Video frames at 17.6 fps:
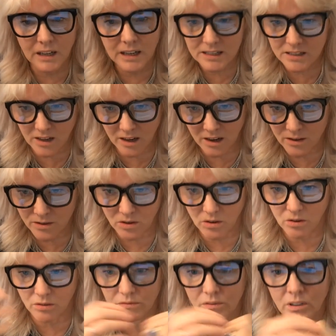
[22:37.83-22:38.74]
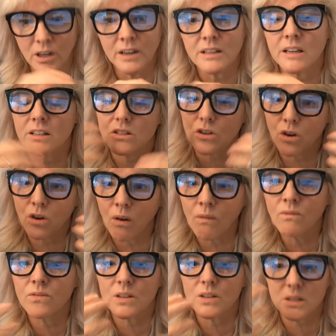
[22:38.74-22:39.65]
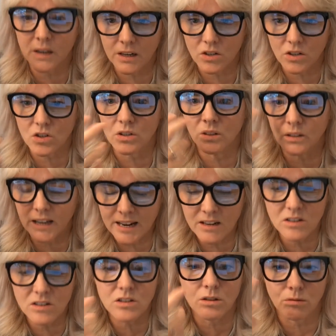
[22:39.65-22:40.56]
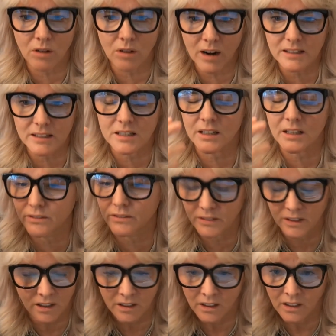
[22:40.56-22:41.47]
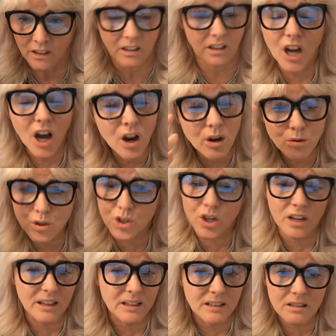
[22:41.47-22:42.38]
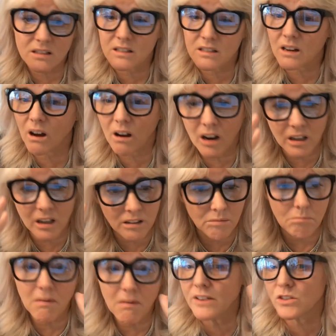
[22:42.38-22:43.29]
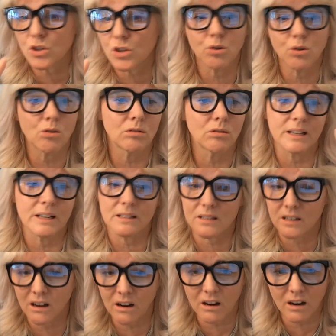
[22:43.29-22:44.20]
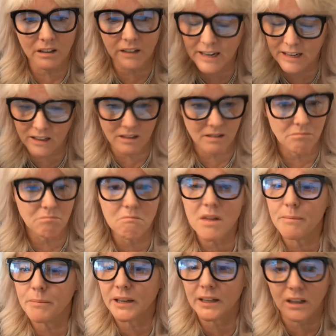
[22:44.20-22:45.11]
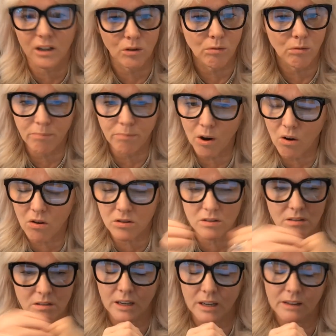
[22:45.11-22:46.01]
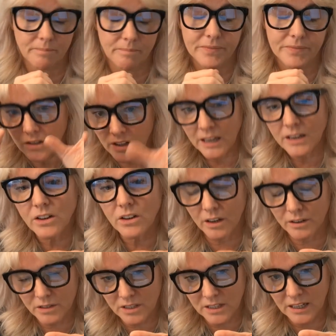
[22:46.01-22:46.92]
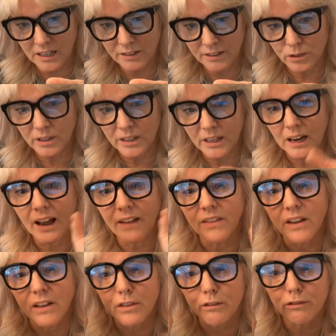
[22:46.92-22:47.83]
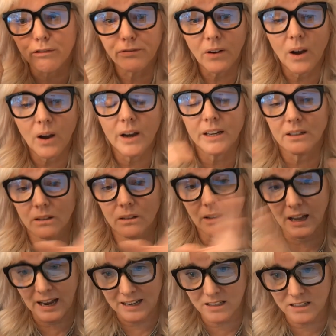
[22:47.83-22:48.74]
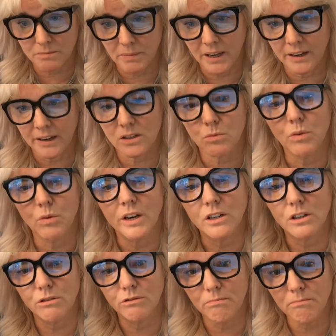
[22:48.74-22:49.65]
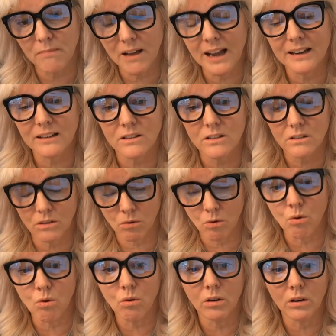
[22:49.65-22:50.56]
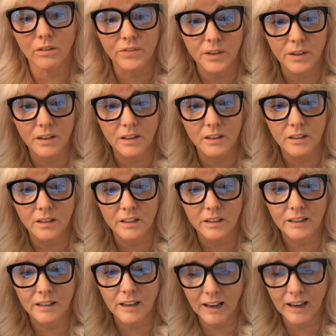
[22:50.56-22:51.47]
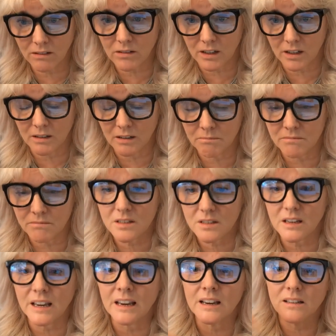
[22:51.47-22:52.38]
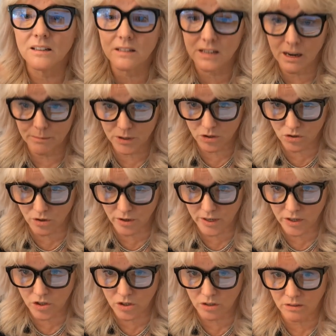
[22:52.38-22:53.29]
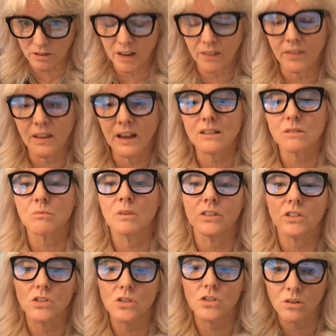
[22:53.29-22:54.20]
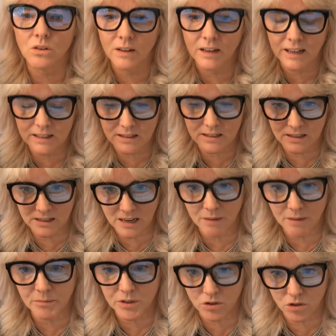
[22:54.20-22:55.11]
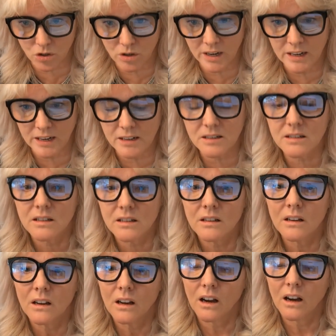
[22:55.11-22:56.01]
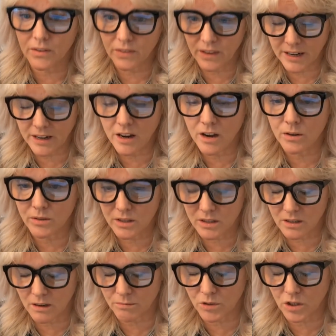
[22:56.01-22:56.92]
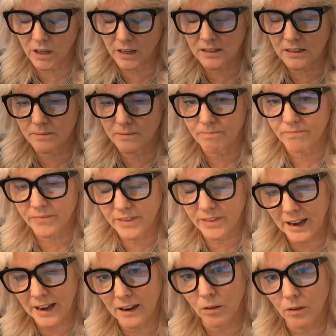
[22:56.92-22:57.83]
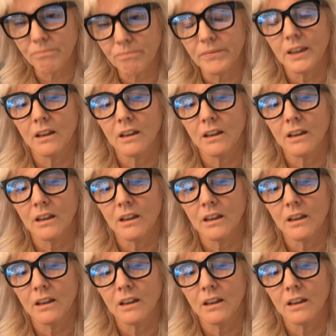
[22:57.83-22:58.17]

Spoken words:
the list goes on, right? It's conversational, interactive, coaching style, mentoring style. It can mimic your boss. So then you go into delivery. And then the final aspect, when you've met all of the learning outcomes, is demonstration. And that's when the student has to demonstrate that they know the subject. Now,